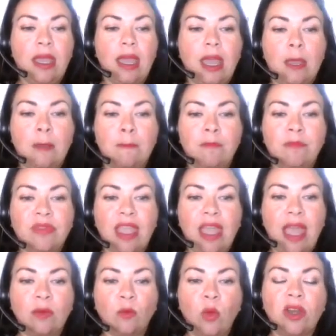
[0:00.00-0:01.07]

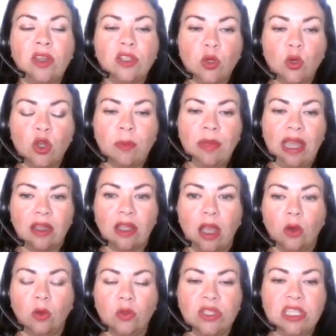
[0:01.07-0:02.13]
And when I talk about
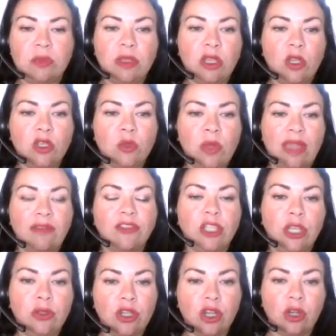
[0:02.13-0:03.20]
goals, it's because we have
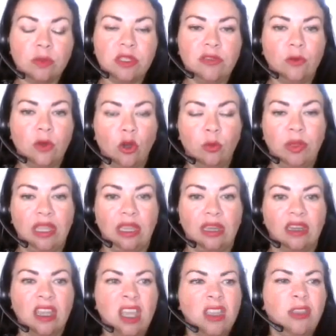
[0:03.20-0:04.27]
two types of
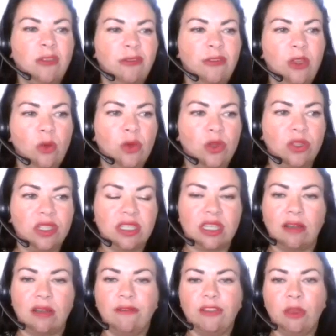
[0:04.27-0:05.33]
well-being: the feel-good
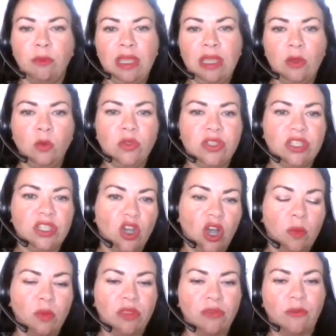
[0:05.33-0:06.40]
stuff, the meals, the
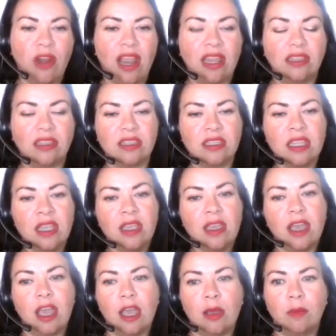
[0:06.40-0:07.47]
time with friends,
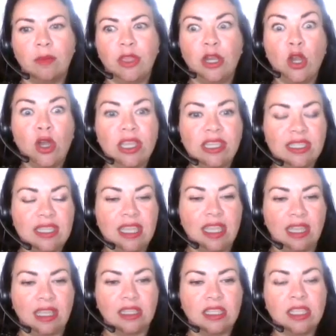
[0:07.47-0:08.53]
the nice
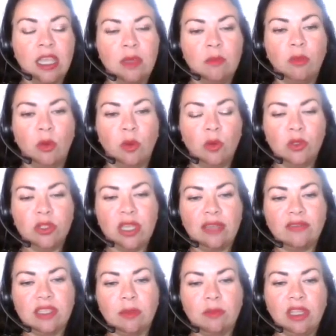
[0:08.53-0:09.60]
things. But we also have
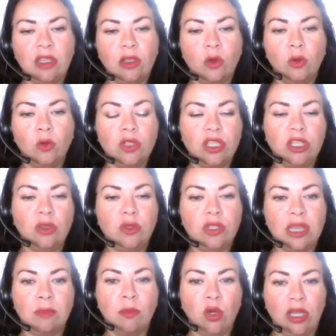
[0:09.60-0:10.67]
something called
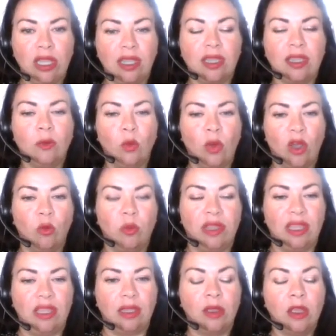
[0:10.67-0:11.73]
eudaimonic
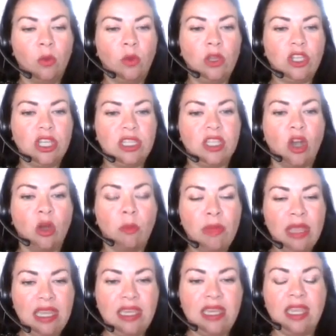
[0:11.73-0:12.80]
well-being, which is our
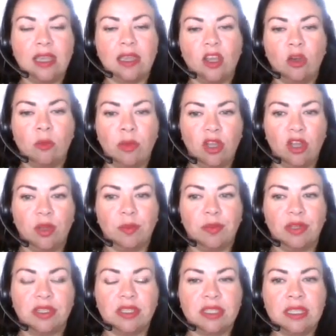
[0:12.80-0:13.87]
meaning and our
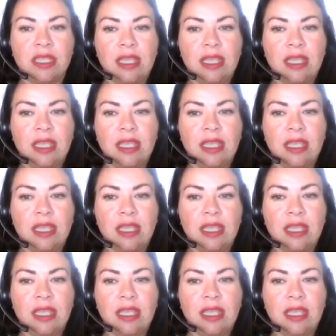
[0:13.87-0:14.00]
purpose.